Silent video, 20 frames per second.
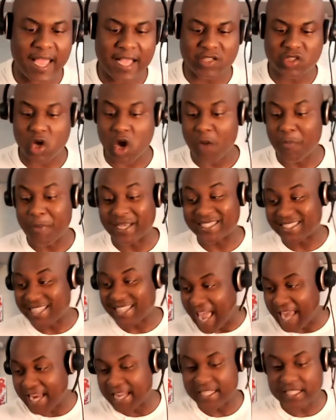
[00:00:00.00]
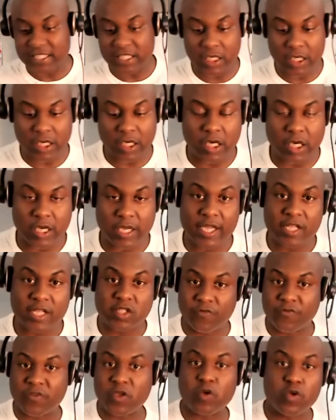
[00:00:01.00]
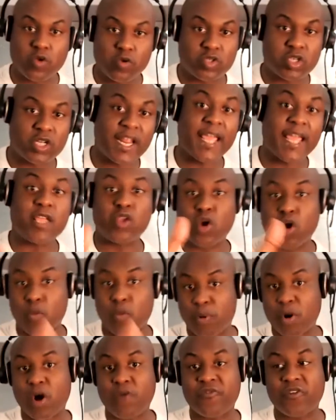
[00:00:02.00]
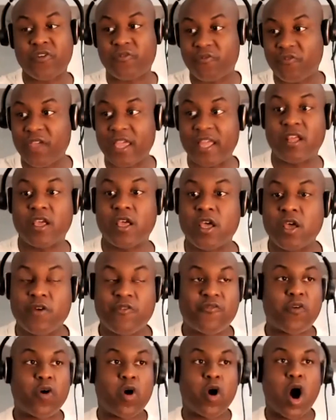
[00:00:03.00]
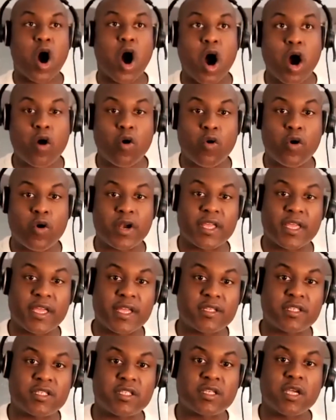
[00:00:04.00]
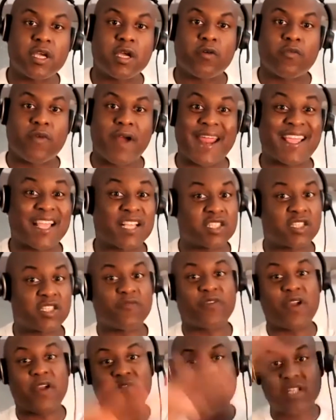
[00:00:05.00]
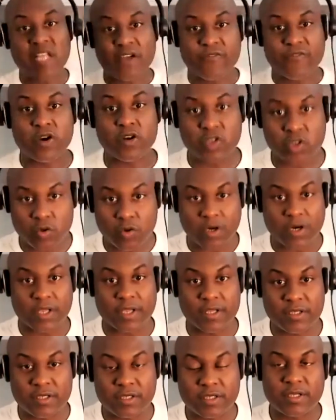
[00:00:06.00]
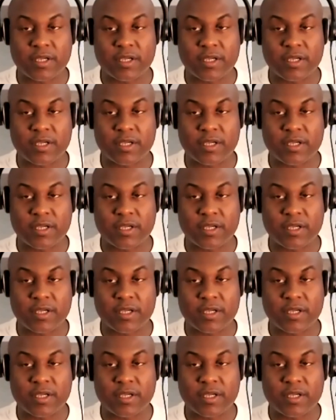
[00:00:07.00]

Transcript: So I'm excited to interview you today. You're a perfect fit for our audience, right? Because it's a very diverse audience.